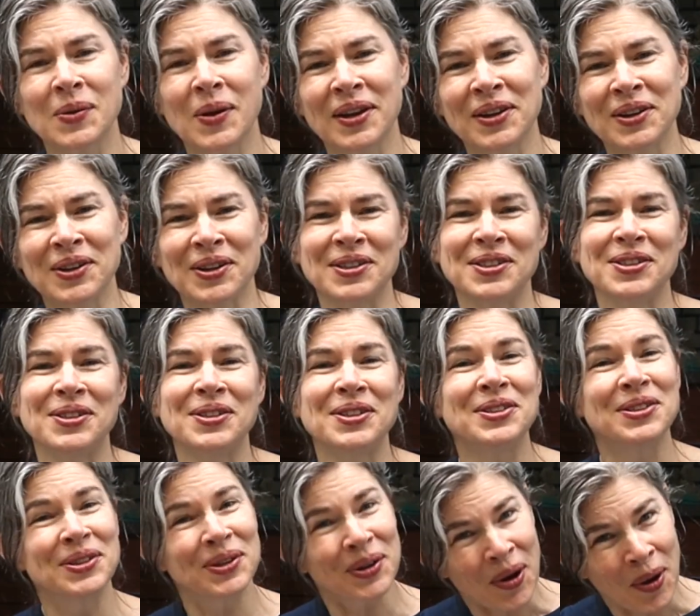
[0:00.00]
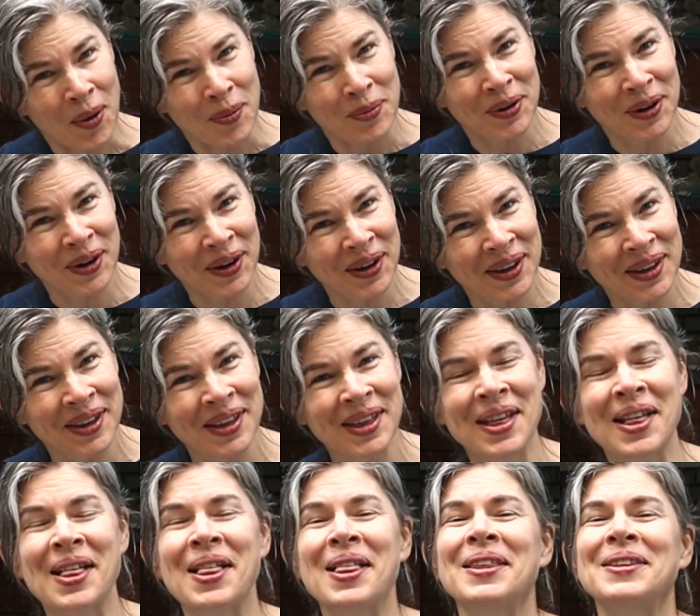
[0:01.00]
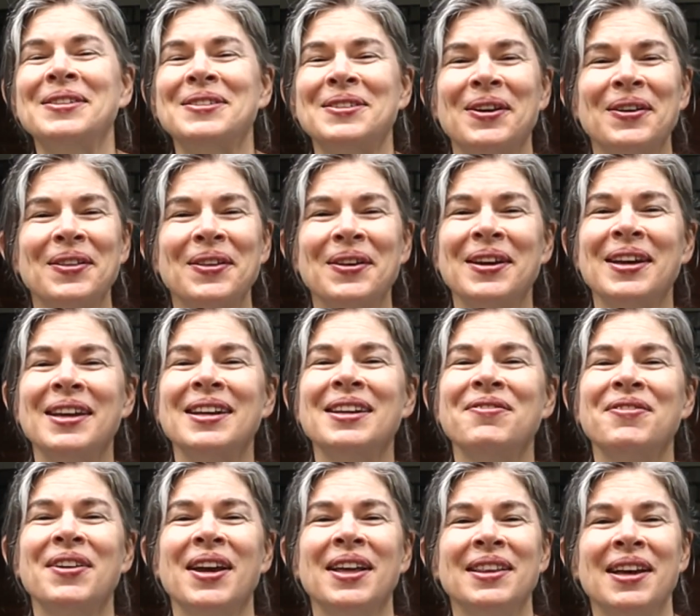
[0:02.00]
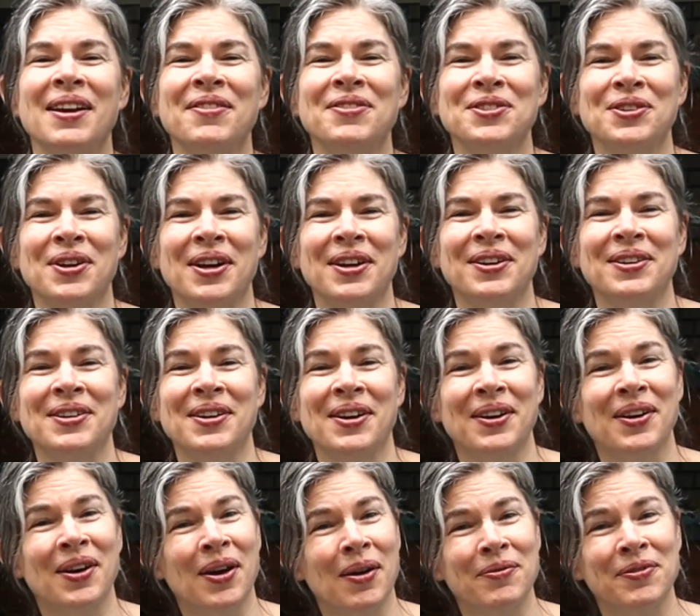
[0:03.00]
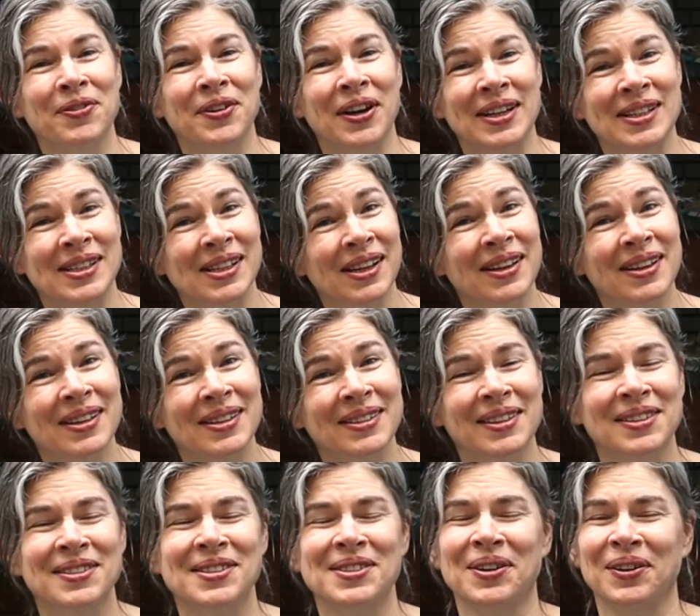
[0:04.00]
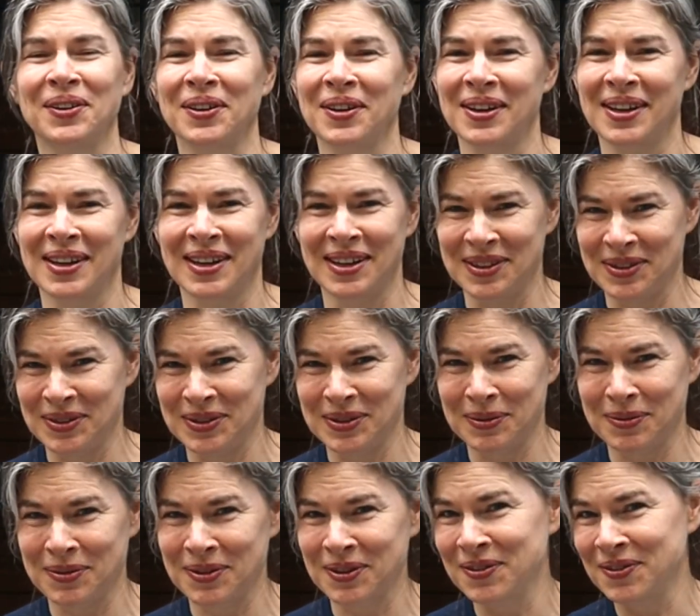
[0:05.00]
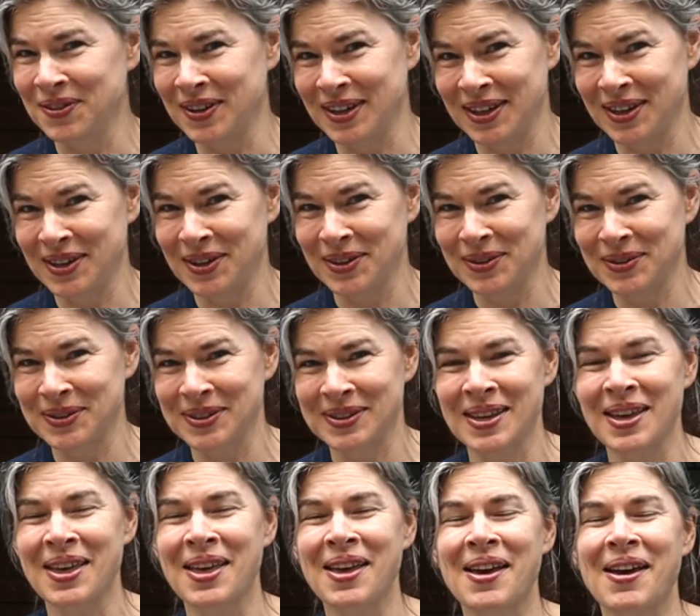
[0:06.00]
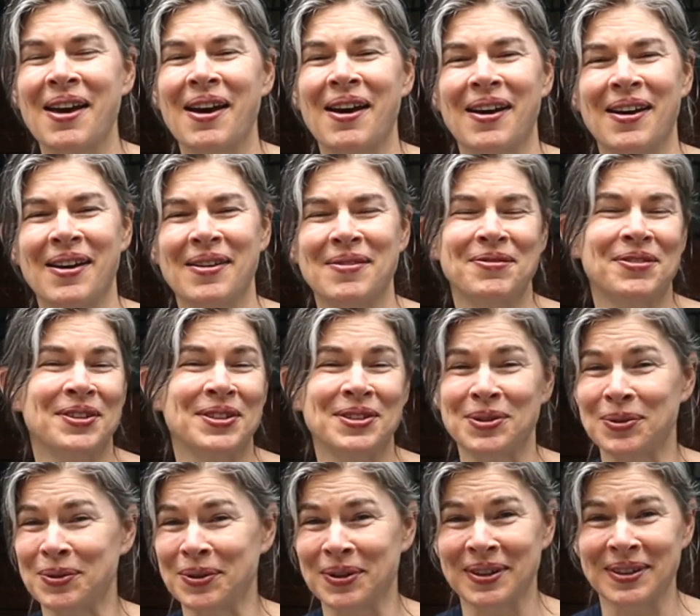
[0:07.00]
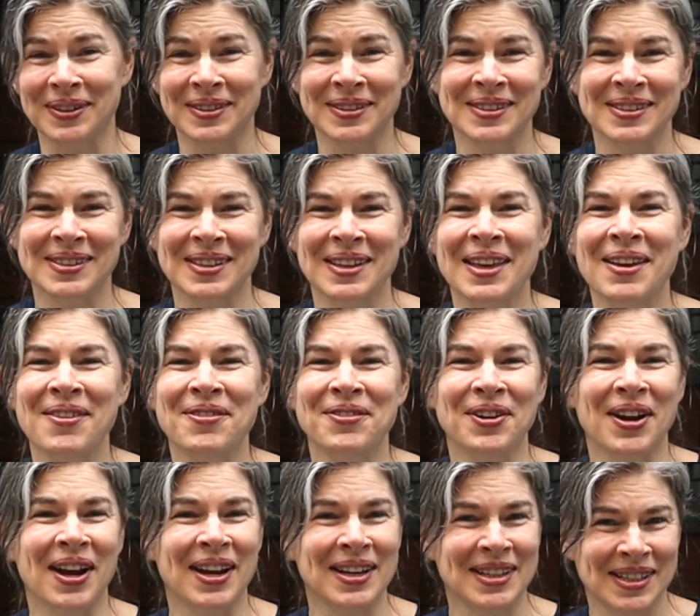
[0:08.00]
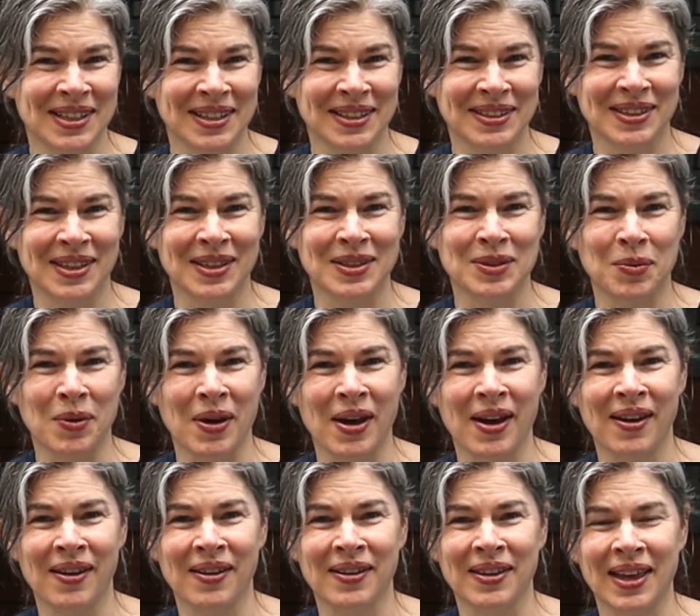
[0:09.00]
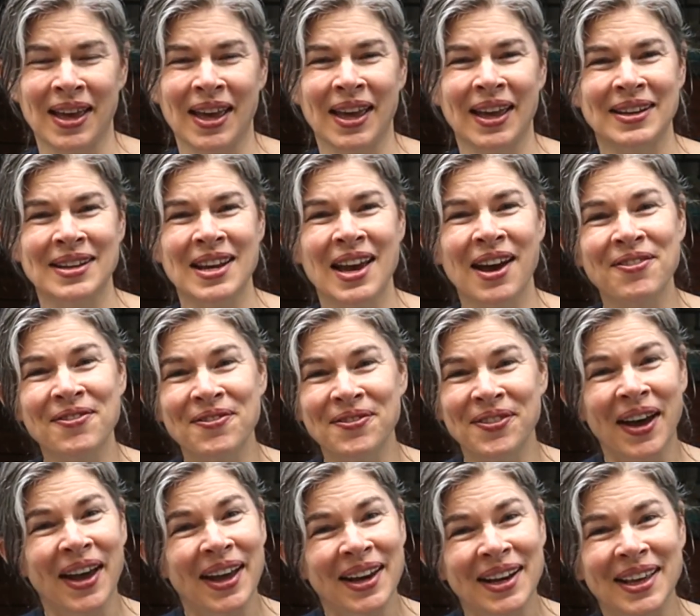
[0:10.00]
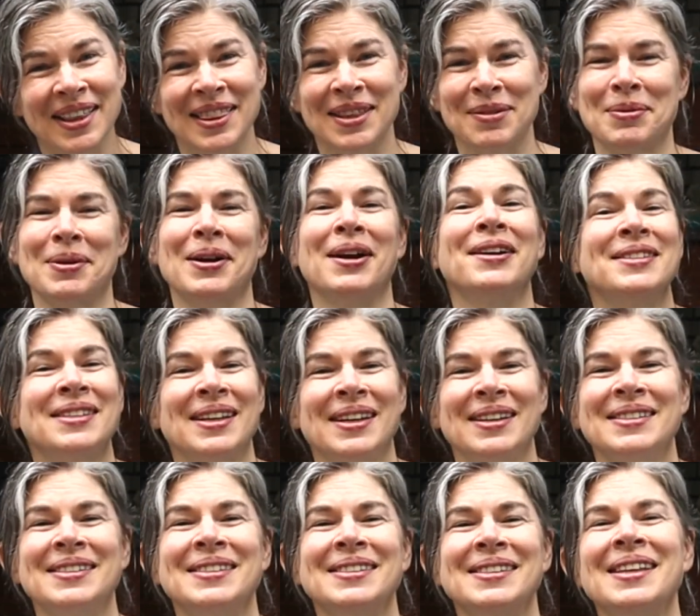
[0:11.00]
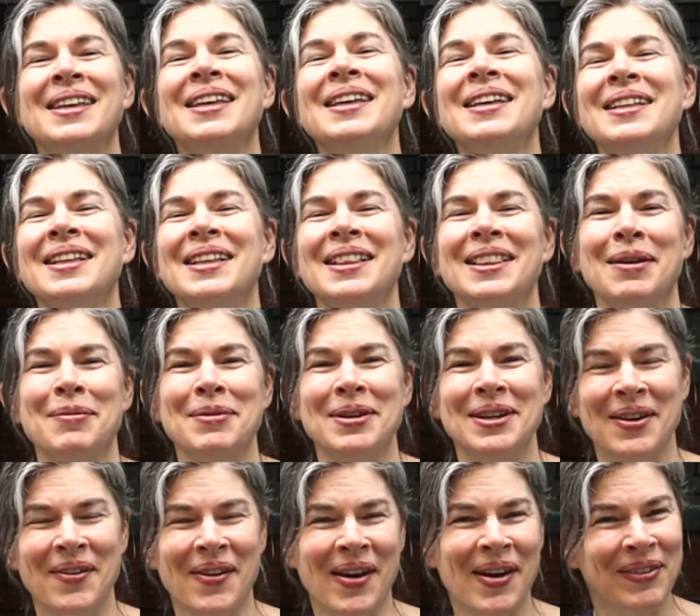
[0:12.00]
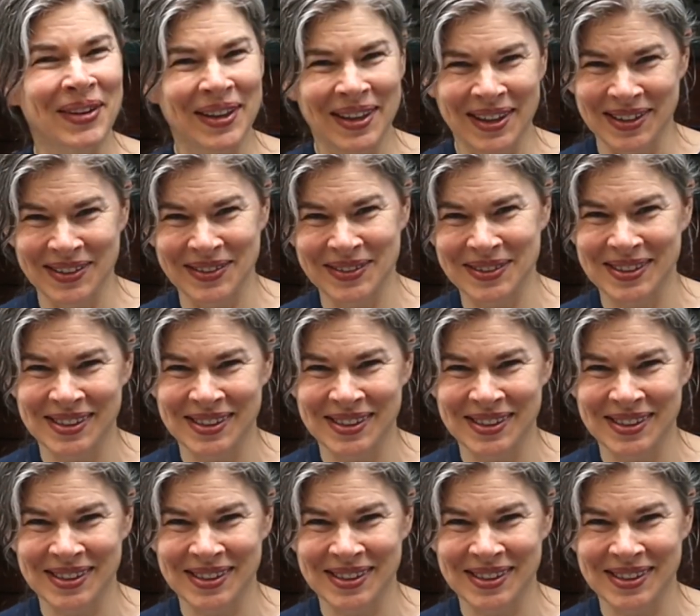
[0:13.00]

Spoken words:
I encourage you to do your homework. Start looking at vanlifetrader.com for ideas, and start looking at YouTube for videos, for tours, for ideas as well. And have fun in the process. Let me know how it goes.